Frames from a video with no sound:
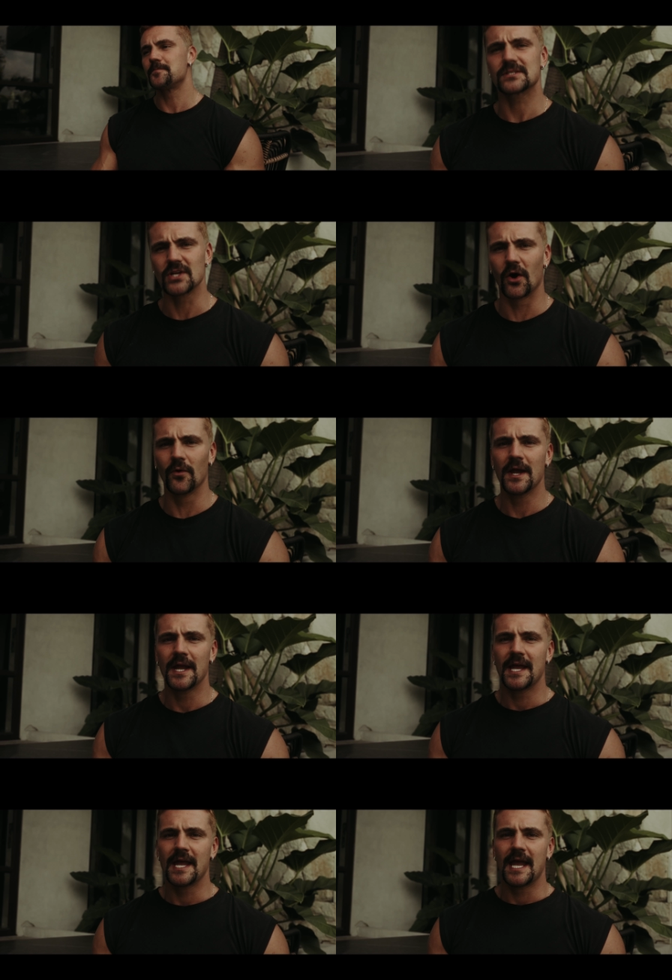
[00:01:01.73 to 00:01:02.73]
So
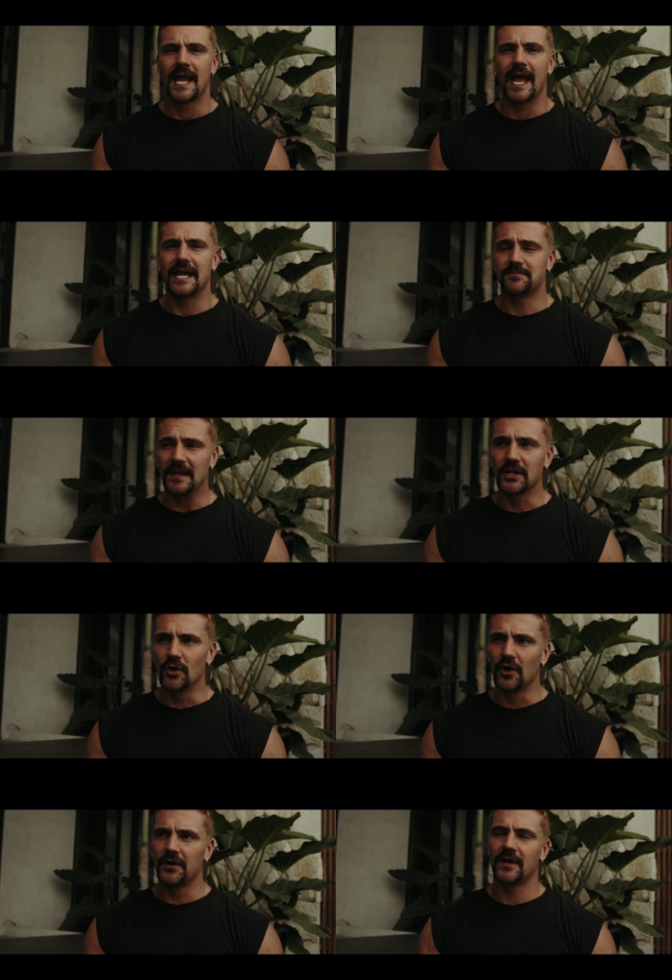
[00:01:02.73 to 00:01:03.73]
it's been
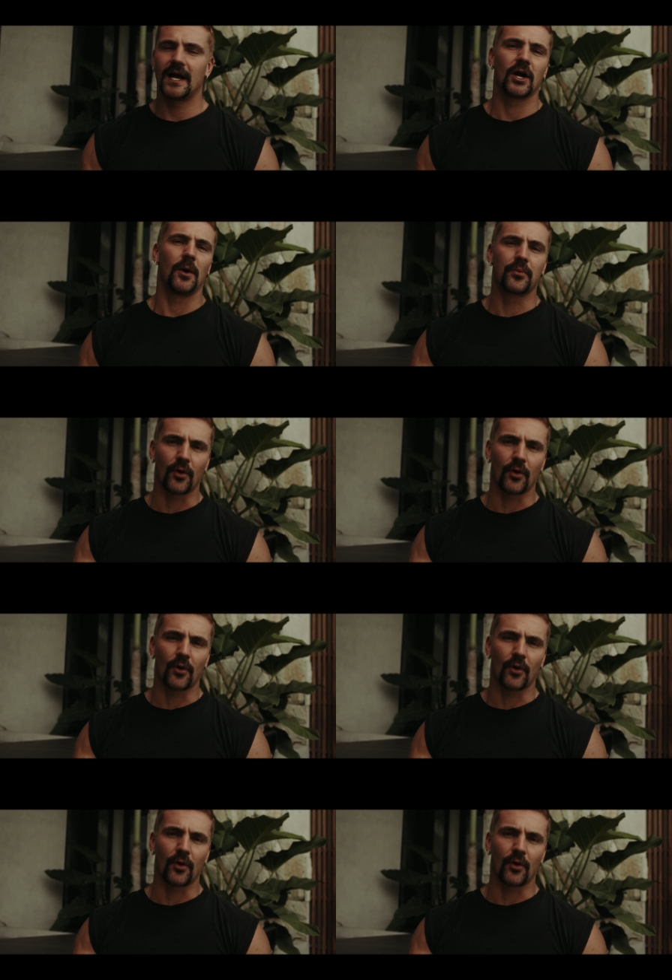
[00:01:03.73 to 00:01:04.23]
good. I got